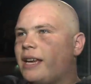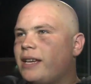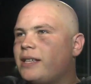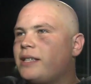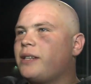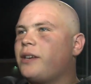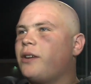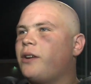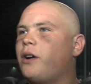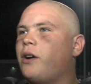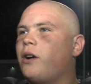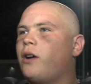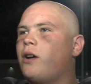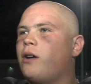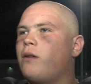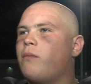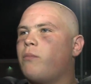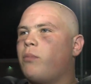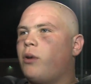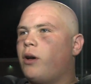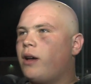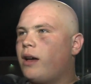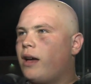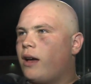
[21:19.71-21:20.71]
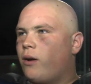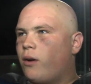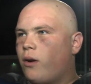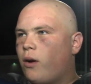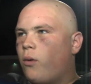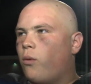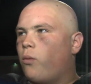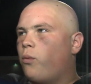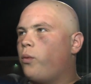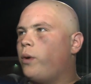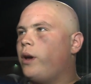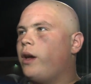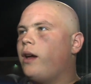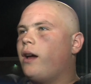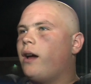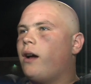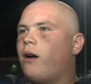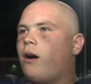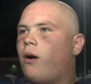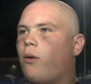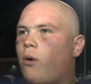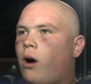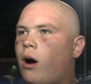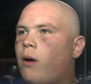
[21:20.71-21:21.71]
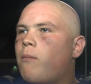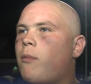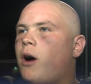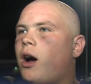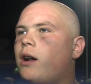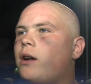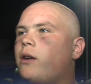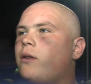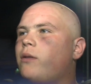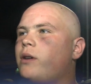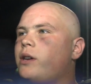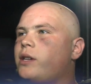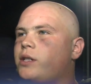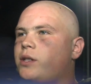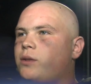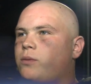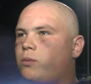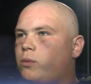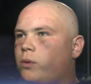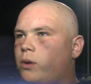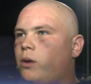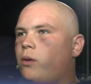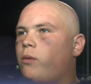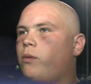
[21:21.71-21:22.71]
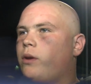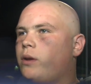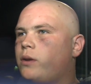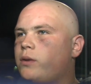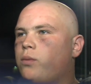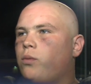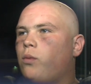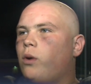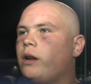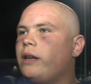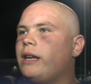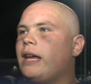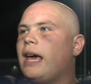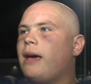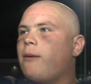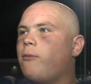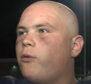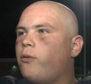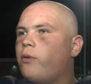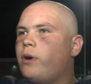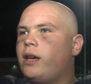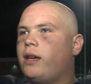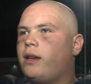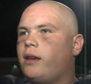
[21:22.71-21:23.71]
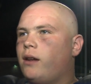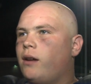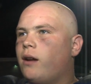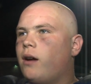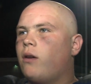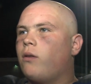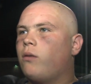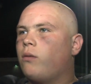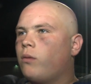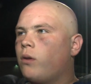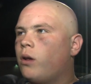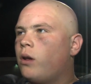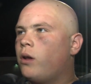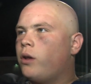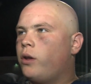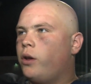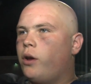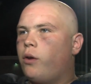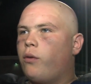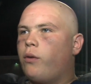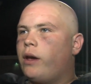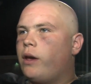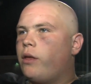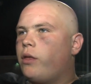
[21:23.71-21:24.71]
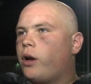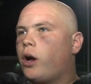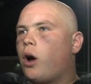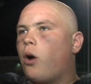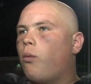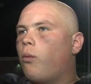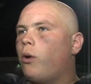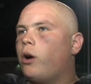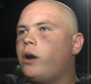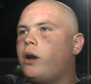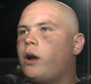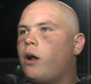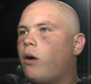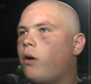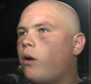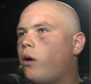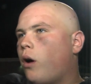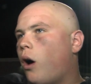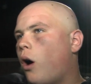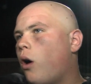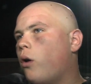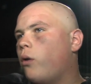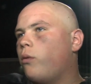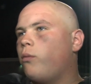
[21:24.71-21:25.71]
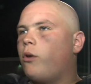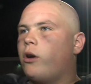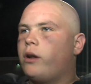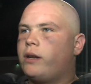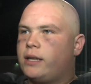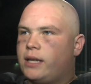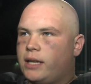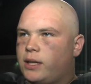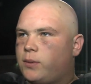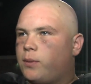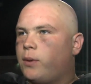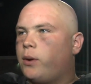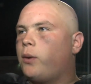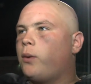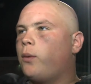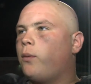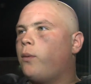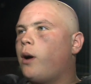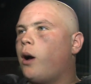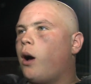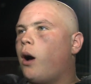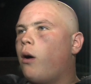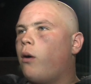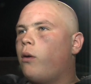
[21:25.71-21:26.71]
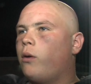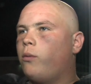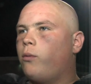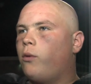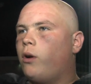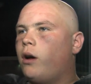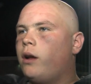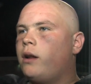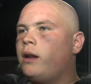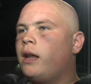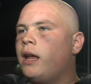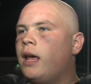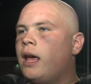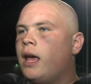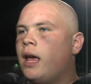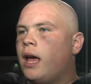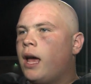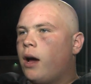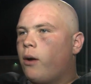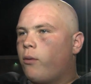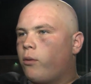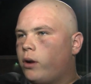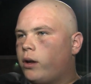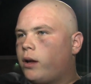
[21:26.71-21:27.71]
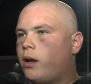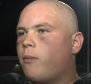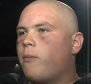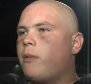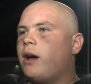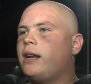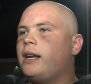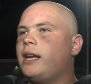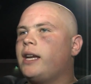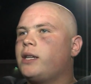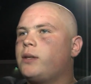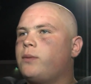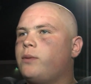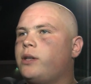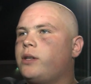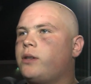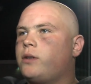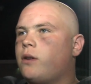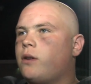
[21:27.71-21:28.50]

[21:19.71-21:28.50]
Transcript: it's gonna hurt, but we our motto is it's one game a week, you know. You either go 1 0 or 0 1. This week we went 0 1, and we're going to come back next week